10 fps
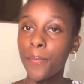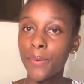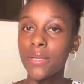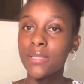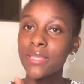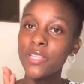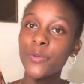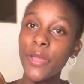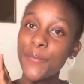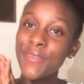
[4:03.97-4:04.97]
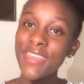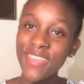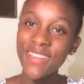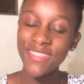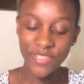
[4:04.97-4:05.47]
But that's why I'm
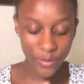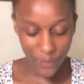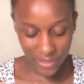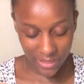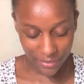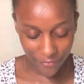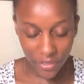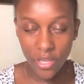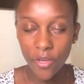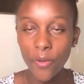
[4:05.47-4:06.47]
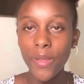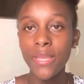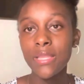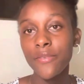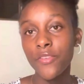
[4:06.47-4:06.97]
here, and that's why I'm making the video. And
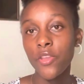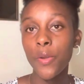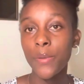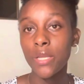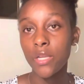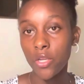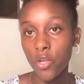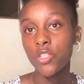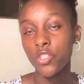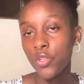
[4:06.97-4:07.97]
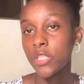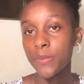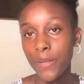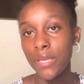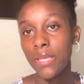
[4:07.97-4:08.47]
in the video, I'm going to continue
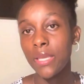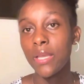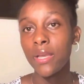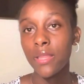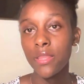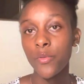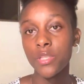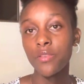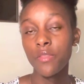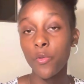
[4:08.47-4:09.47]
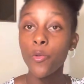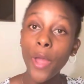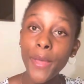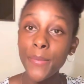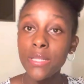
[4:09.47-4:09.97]
explaining the rest of the
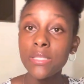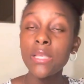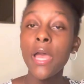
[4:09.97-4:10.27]
requirements.